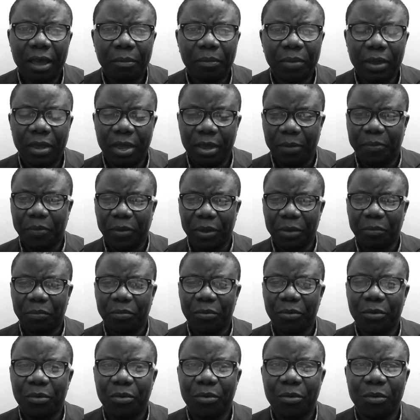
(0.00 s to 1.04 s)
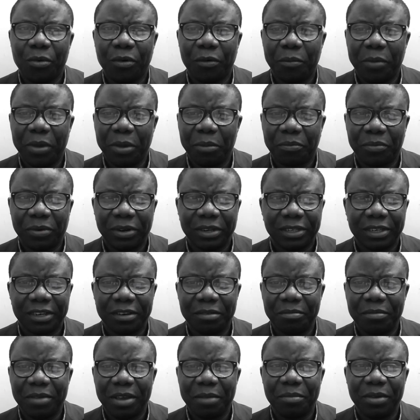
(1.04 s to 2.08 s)
people who have been
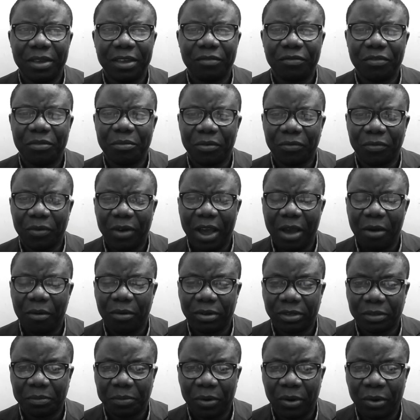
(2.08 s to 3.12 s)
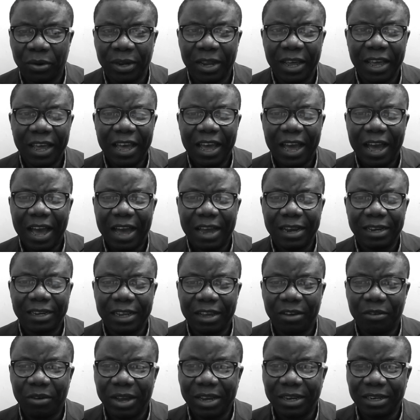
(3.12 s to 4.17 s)
preaching maybe even before I was born, and
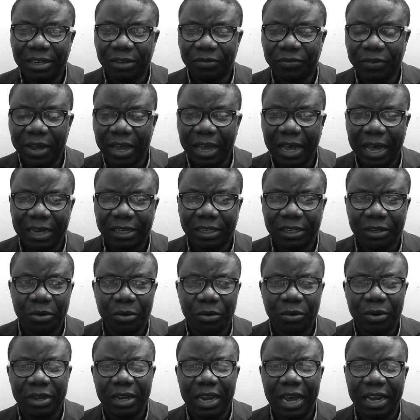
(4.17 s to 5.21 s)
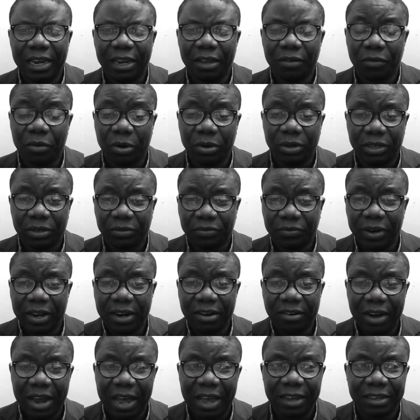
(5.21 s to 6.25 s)
they were in different categories and they got
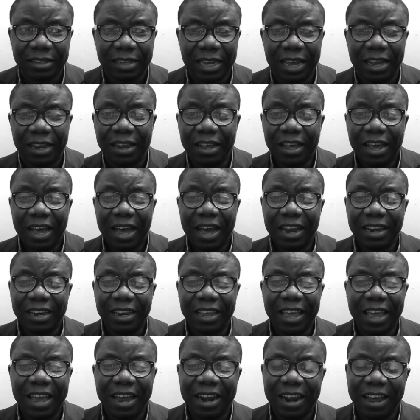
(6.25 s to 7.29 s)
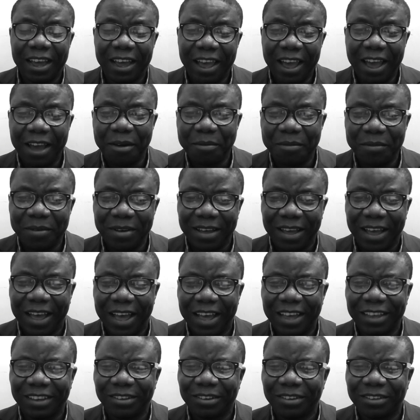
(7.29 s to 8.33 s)
different ranks. And here I am,
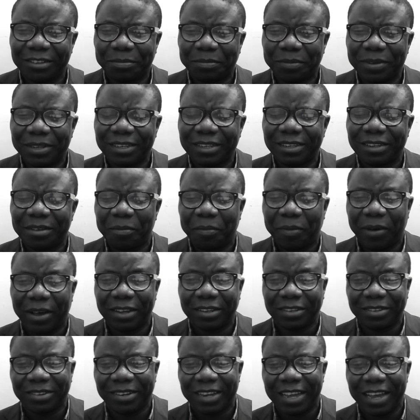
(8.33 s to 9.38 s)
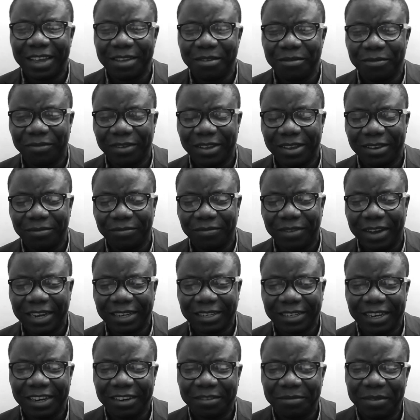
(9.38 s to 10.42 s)
I just pitied the pastor that
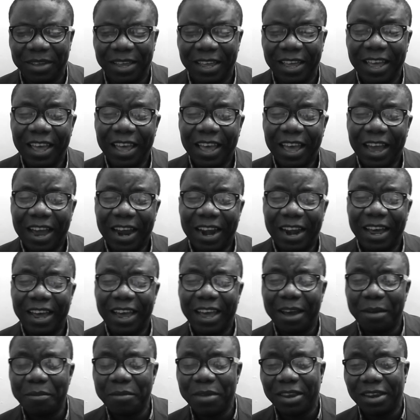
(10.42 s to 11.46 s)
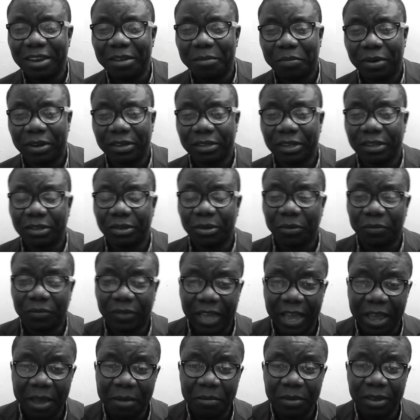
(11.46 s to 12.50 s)
invited me, and I am in the presence of
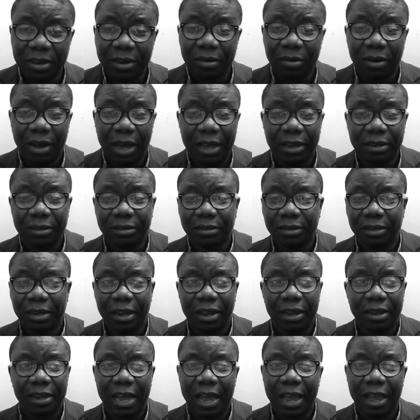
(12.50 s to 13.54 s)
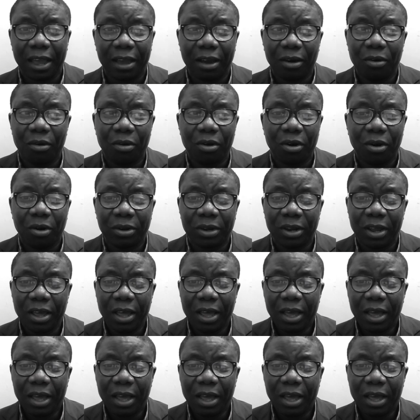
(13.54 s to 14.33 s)
them. You know, I did like, oh God,